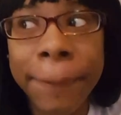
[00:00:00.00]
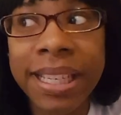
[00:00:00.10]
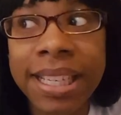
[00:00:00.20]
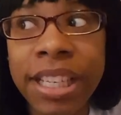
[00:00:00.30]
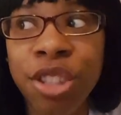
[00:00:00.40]

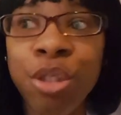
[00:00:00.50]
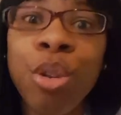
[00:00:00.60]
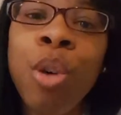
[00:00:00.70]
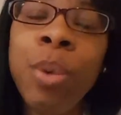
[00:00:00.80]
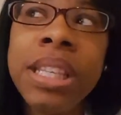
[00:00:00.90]
Because you're
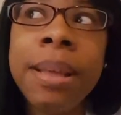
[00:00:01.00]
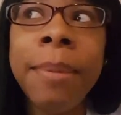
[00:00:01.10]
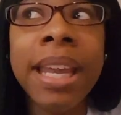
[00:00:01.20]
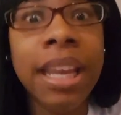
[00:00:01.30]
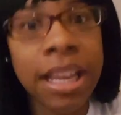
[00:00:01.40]
doing what
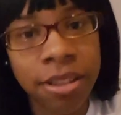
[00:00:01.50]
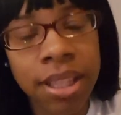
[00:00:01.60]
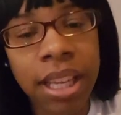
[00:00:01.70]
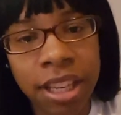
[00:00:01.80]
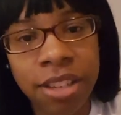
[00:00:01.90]
somebody else
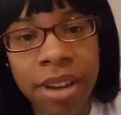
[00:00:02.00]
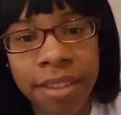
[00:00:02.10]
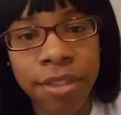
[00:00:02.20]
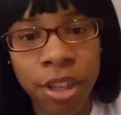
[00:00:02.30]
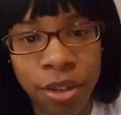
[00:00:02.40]
thinks is
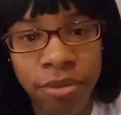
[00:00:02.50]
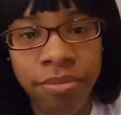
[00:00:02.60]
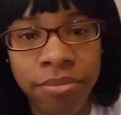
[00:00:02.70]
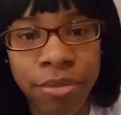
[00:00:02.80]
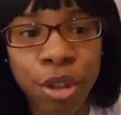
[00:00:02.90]
right for you.
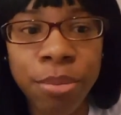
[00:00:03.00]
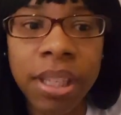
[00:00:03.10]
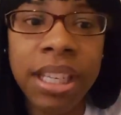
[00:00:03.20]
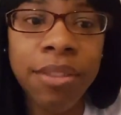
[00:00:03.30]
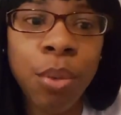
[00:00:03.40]
You're
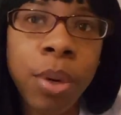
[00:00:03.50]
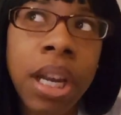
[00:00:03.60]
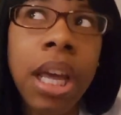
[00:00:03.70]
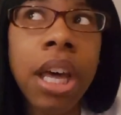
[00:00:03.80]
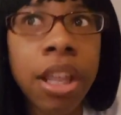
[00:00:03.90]
believing
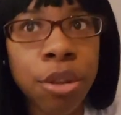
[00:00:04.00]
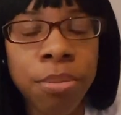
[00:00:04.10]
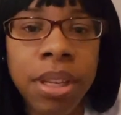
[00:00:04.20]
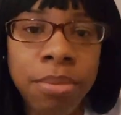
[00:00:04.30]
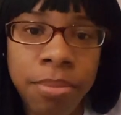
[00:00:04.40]
what other
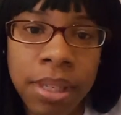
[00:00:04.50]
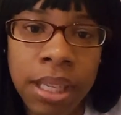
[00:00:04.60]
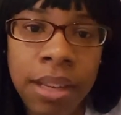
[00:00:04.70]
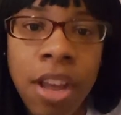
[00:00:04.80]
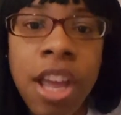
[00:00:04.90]
people
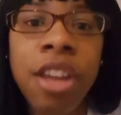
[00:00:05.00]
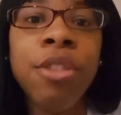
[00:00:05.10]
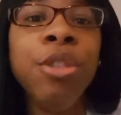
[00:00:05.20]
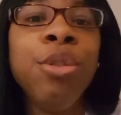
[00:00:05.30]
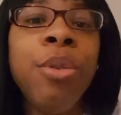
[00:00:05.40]
believe.
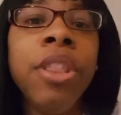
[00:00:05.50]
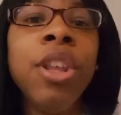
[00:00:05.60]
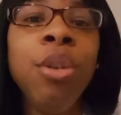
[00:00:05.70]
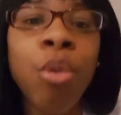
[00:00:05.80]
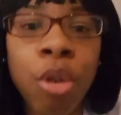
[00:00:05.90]
You're doing
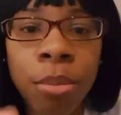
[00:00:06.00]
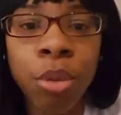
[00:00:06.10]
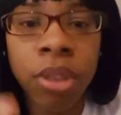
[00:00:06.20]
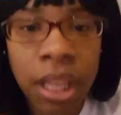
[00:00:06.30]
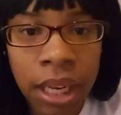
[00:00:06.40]
the
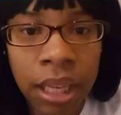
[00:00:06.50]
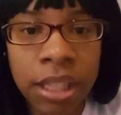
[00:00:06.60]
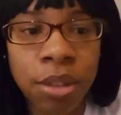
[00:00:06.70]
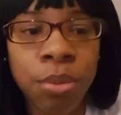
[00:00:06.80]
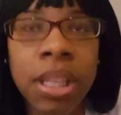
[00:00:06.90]
normal
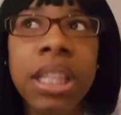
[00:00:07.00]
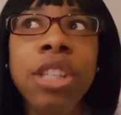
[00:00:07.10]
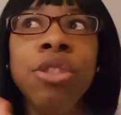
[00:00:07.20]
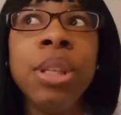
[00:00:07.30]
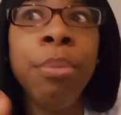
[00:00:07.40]
things of what
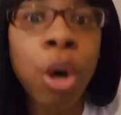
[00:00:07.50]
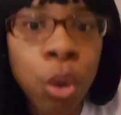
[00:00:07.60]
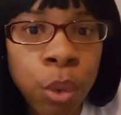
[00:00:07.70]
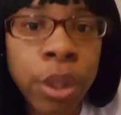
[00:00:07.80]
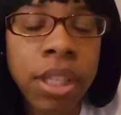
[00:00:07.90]
you're
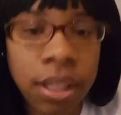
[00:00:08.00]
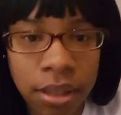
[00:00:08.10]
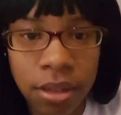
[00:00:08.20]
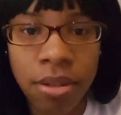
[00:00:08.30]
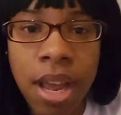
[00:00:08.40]
supposed to
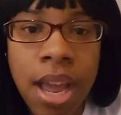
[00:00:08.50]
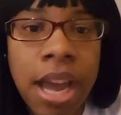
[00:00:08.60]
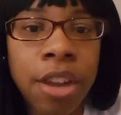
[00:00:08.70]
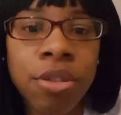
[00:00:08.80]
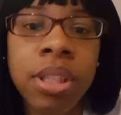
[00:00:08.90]
do,
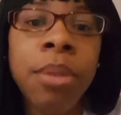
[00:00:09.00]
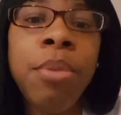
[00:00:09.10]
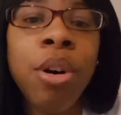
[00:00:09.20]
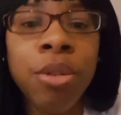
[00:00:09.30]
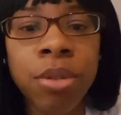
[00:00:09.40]
how you're
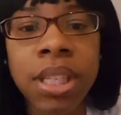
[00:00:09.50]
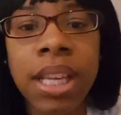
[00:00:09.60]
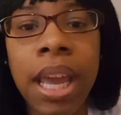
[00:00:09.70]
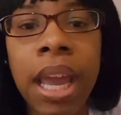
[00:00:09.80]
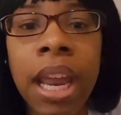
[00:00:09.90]
supposed
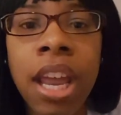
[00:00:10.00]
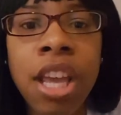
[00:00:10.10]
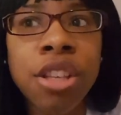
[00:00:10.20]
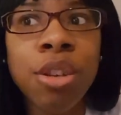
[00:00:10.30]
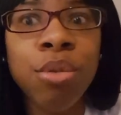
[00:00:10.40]
to act.
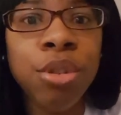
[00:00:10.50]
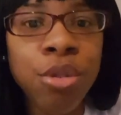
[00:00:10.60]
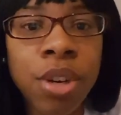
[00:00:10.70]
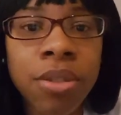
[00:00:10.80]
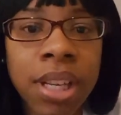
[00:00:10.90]
So
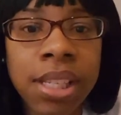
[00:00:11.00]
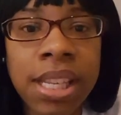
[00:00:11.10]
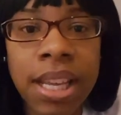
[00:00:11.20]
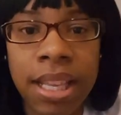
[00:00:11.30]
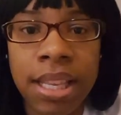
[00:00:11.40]
you don't
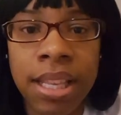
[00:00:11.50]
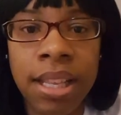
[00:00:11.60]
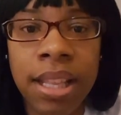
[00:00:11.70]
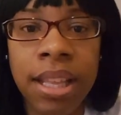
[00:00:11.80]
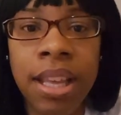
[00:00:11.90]
exist.
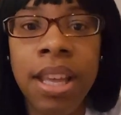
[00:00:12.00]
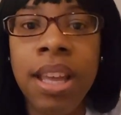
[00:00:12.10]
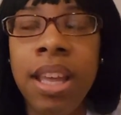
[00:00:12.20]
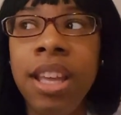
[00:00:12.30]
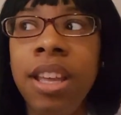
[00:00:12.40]

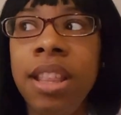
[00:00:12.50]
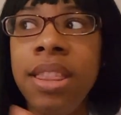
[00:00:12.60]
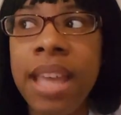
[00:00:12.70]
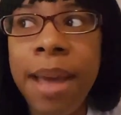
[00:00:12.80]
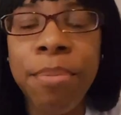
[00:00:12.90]

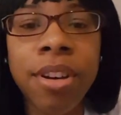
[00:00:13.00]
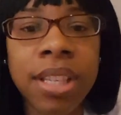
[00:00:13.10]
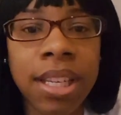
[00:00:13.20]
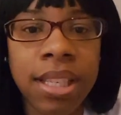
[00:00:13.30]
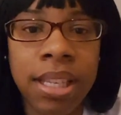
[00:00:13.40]
That
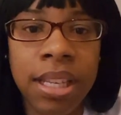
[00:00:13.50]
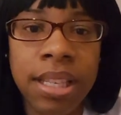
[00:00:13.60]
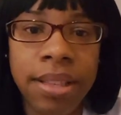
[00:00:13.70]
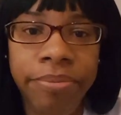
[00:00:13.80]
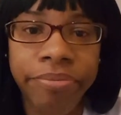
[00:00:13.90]
person exists.